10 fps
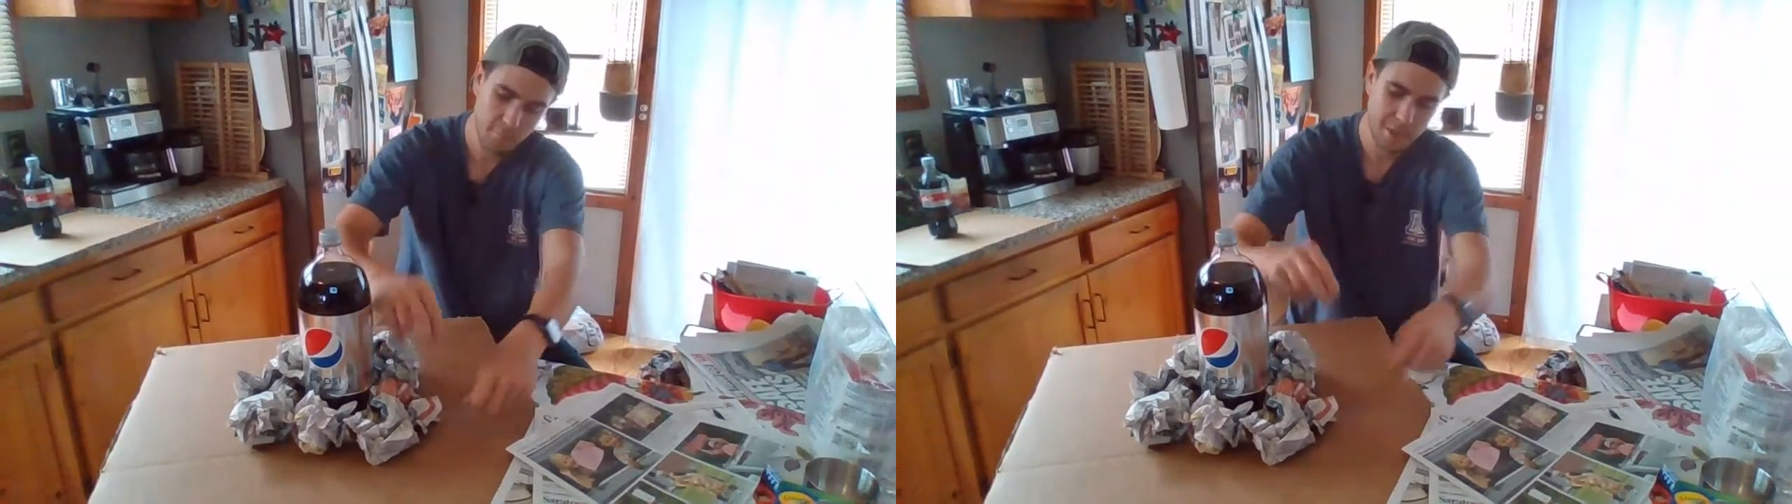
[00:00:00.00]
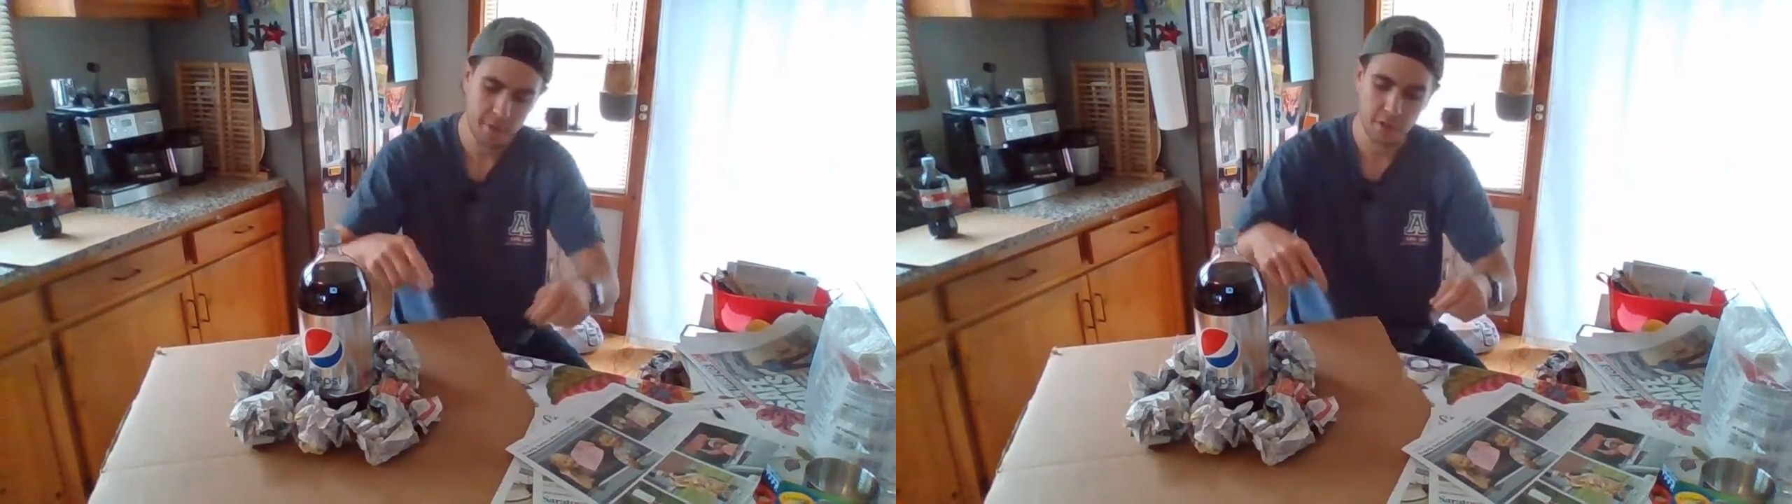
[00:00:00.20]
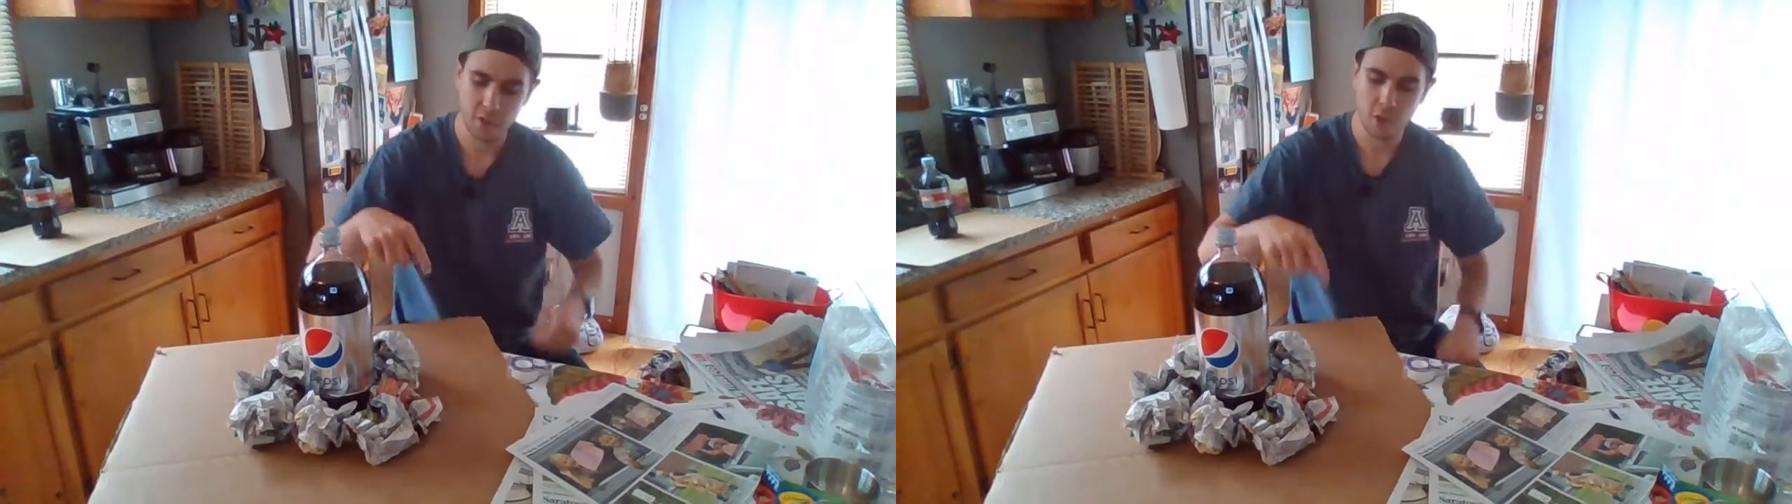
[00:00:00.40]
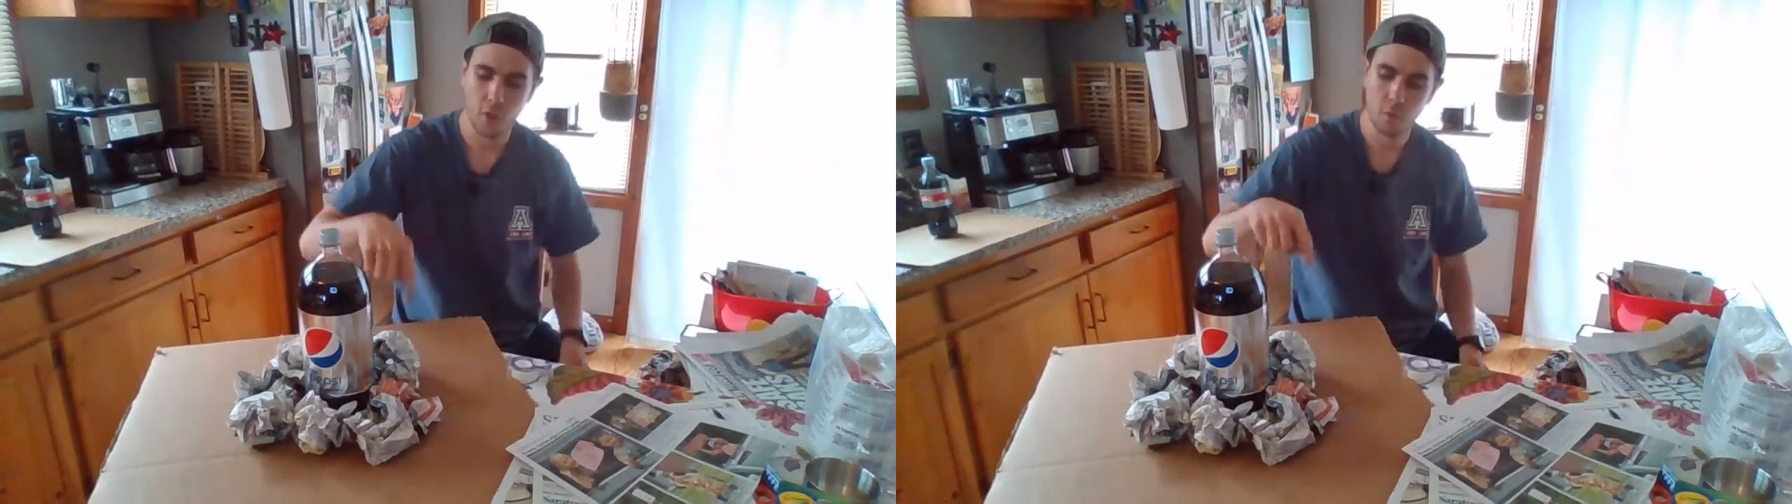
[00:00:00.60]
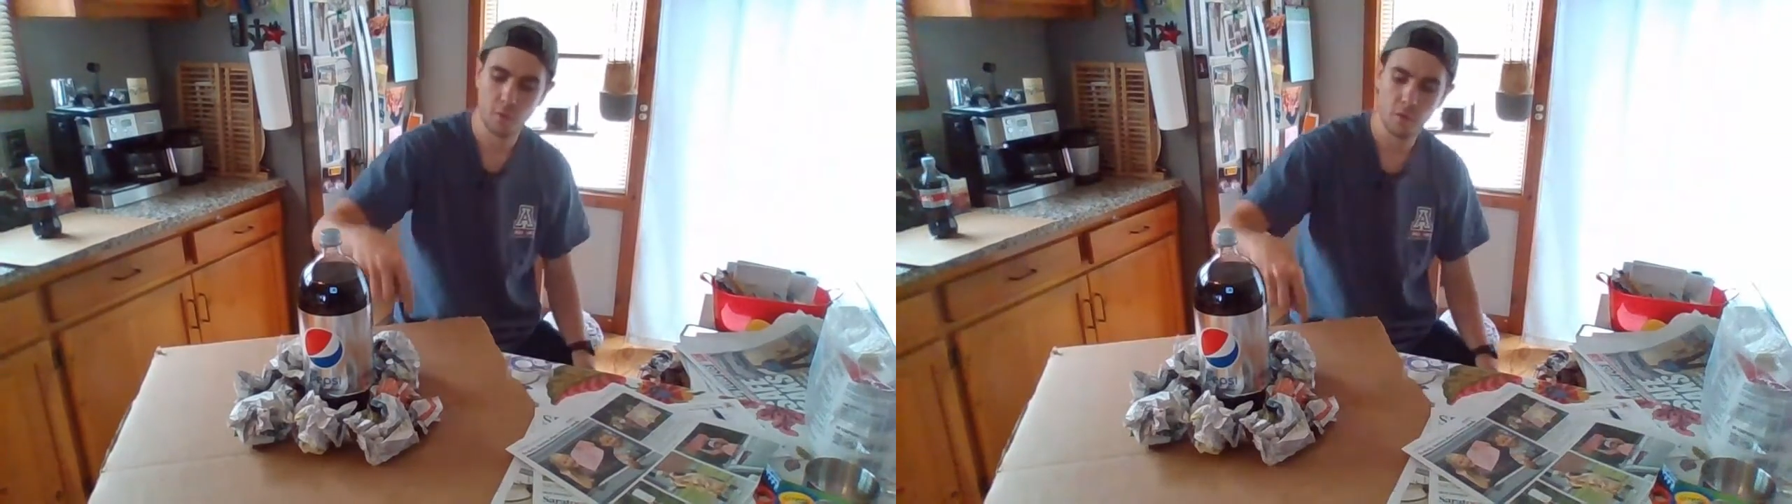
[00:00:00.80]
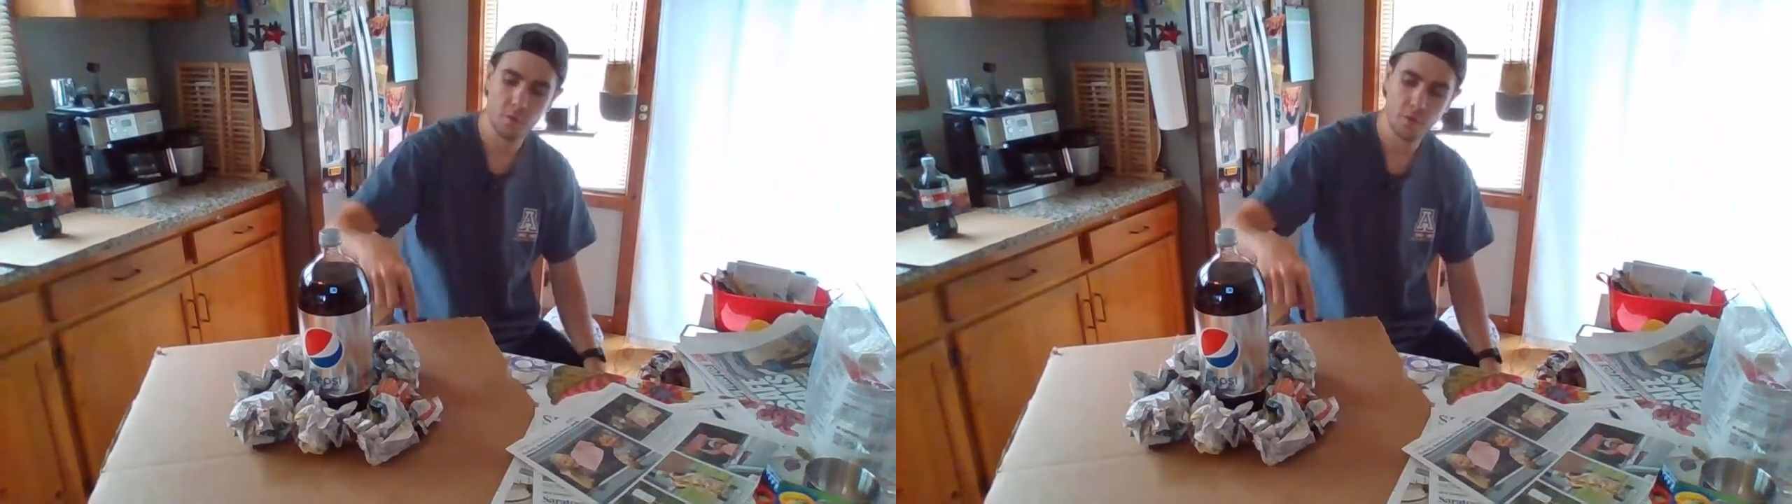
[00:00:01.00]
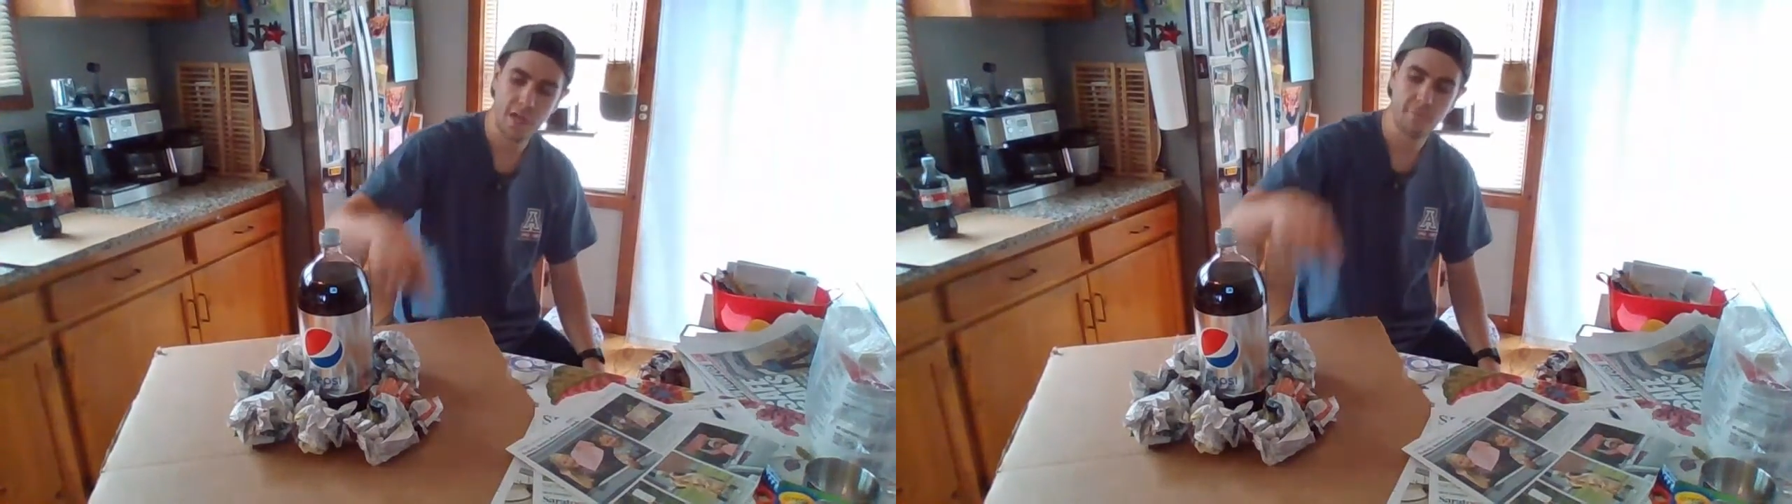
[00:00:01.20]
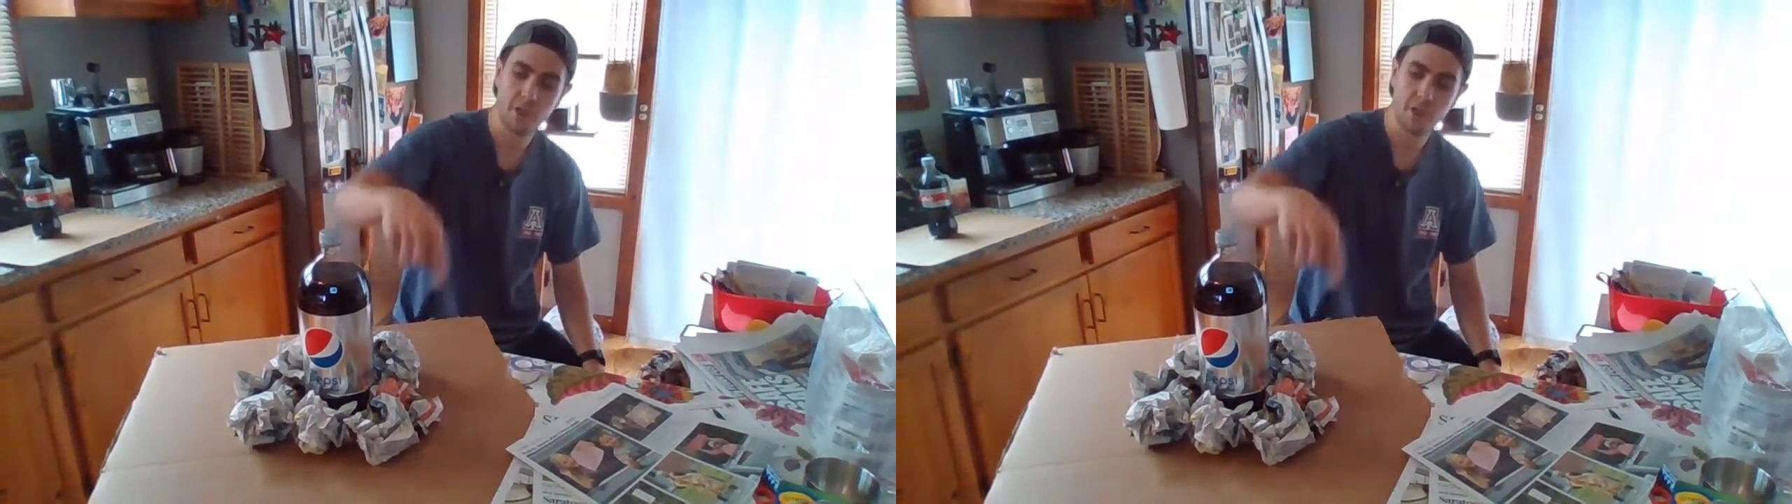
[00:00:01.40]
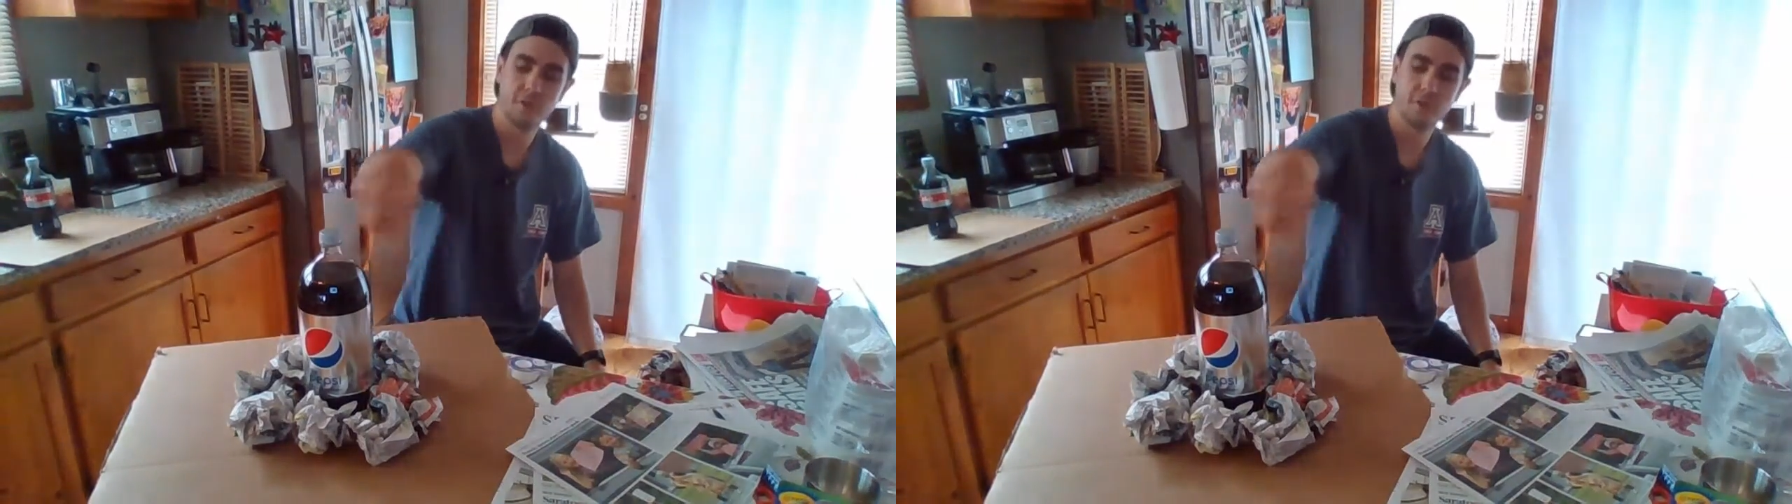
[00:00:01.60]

maybe go every